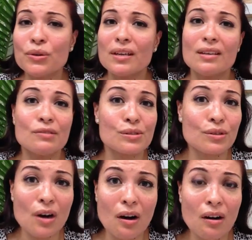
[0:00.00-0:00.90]
You can give
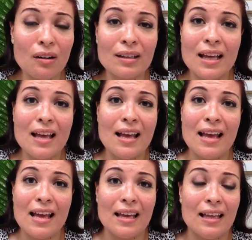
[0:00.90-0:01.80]
us a call,
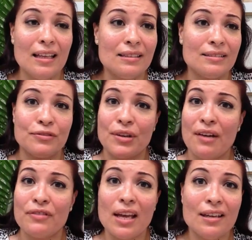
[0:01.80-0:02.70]
and if
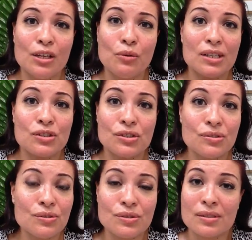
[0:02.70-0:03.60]
you have any
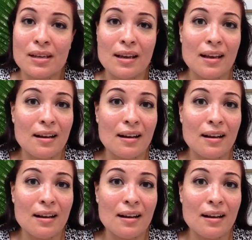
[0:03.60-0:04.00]
questions,